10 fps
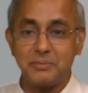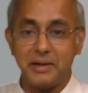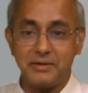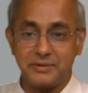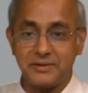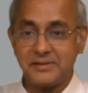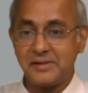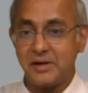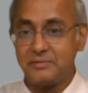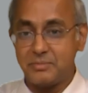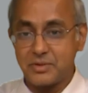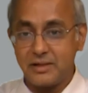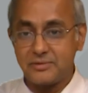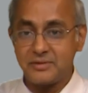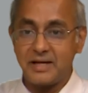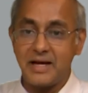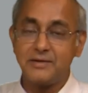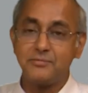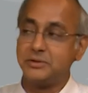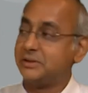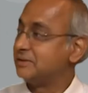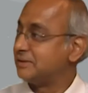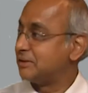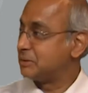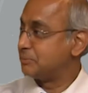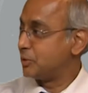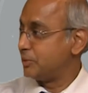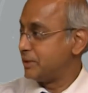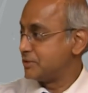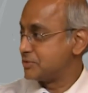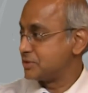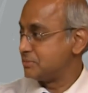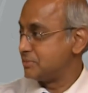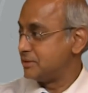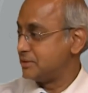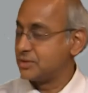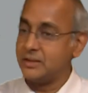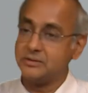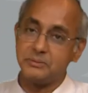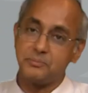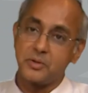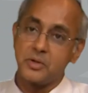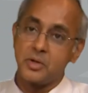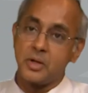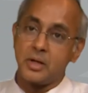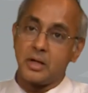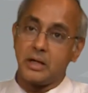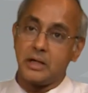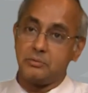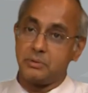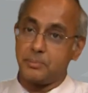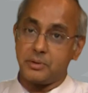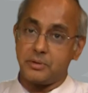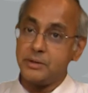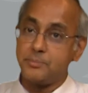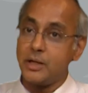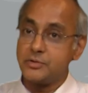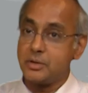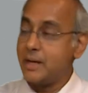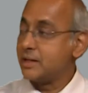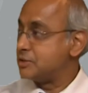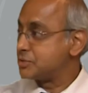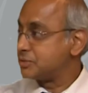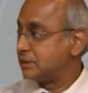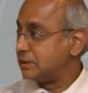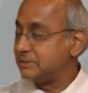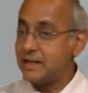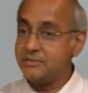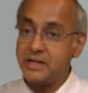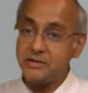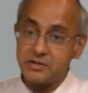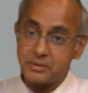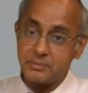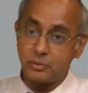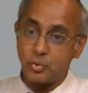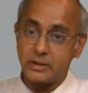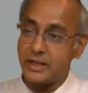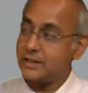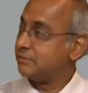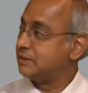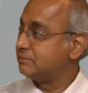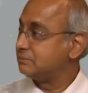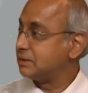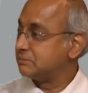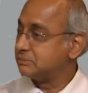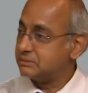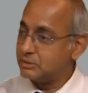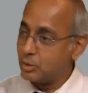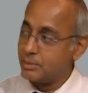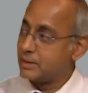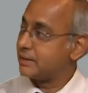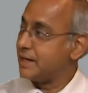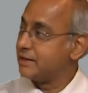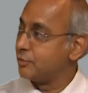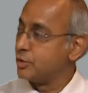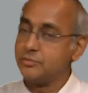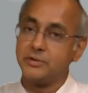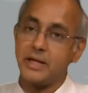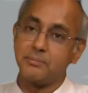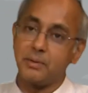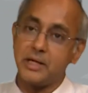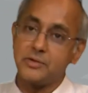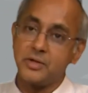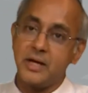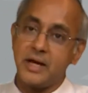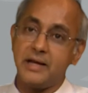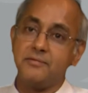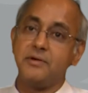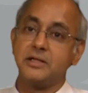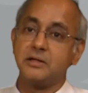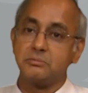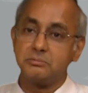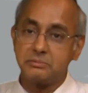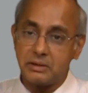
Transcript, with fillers: to the benefit of themselves and for the entrepreneurial ecosystem in this country uh, the trade policy makers uh, that they determine what kind of uh, global trade flows will take place and whether